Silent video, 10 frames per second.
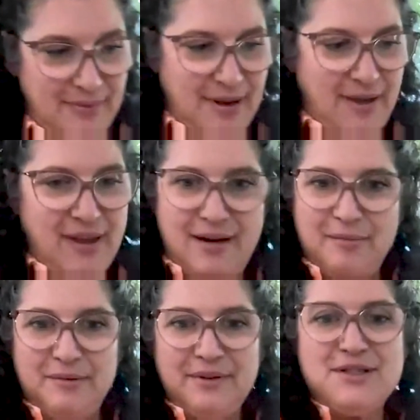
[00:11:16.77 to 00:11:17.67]

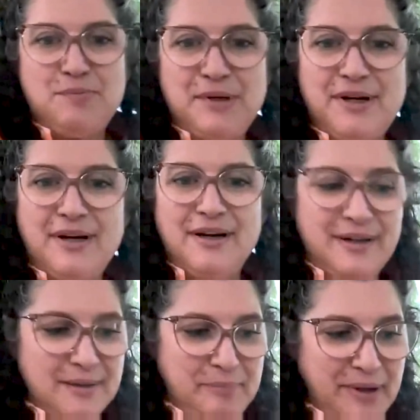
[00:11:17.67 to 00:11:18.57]
then let's put
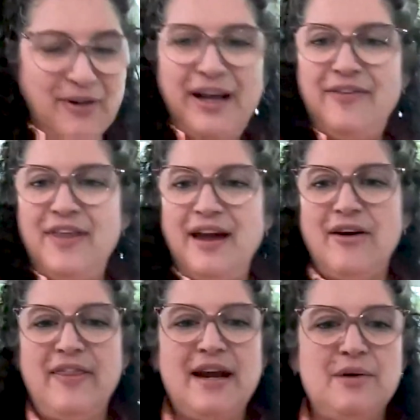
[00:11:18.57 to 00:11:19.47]
a period there.
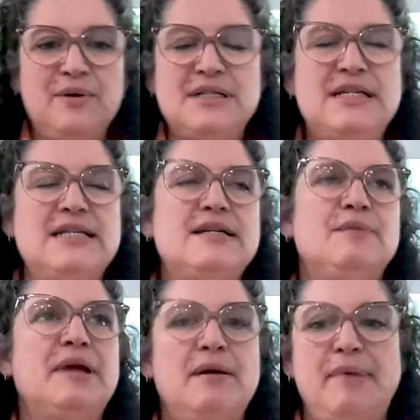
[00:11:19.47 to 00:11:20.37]
And then I want to say
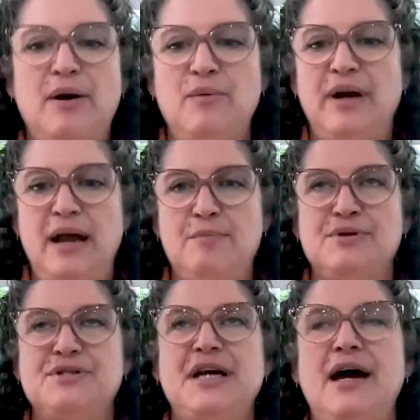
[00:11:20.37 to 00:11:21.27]
something about what Amber
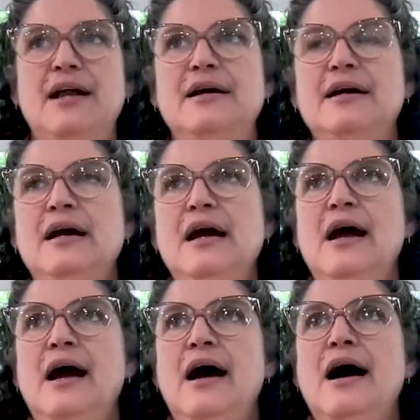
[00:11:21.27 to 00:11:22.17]
said.
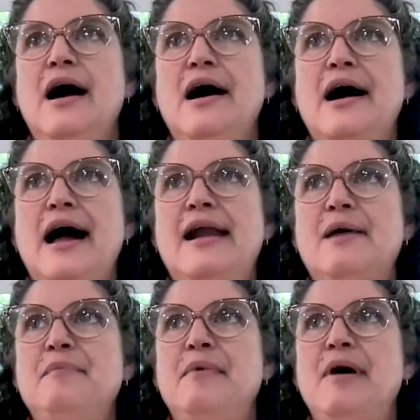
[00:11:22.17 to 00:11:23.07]
And
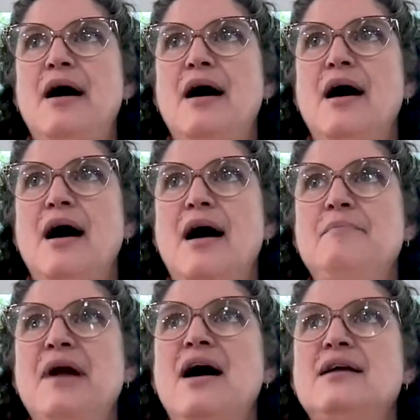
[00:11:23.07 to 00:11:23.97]

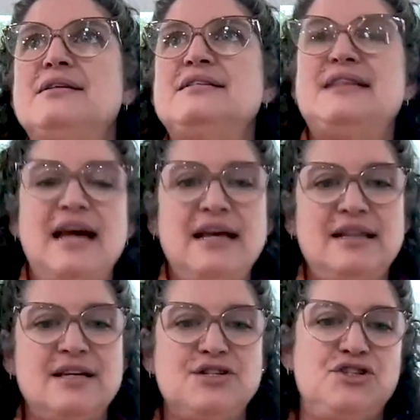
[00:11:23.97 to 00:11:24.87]
I'm not
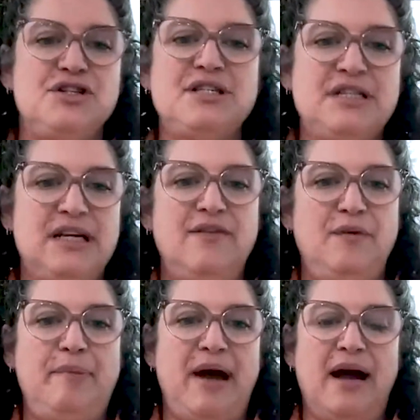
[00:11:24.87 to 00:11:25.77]
saying this just to give
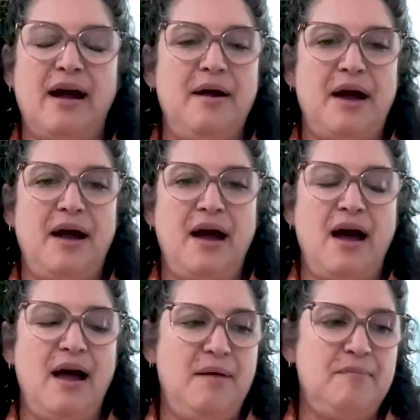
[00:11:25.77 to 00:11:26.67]
it back.
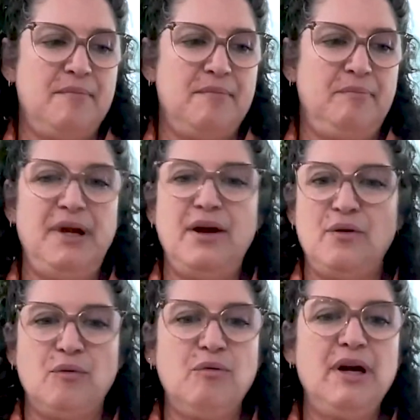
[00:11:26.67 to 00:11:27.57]
I'm
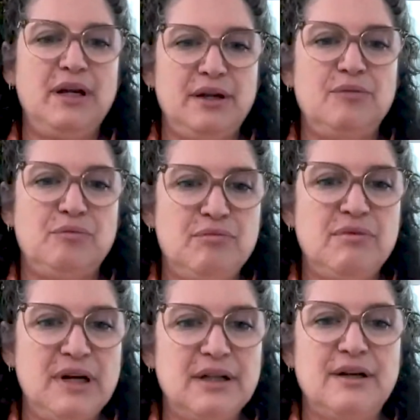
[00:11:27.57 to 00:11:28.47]
being really,
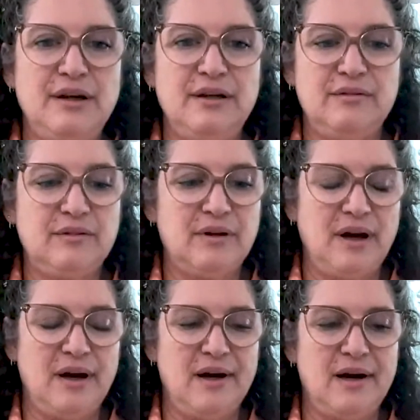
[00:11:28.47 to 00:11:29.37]
really
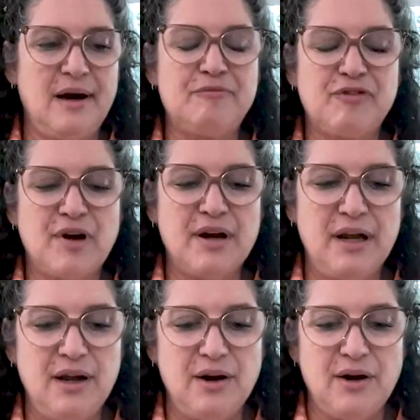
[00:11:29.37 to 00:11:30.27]
upfront
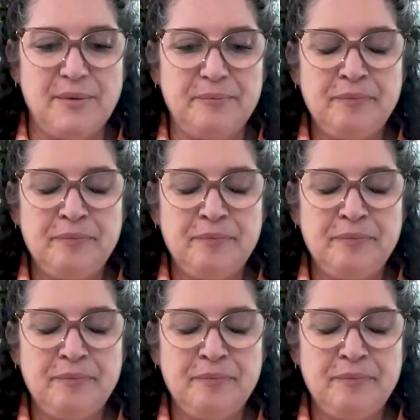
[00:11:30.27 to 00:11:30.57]
here.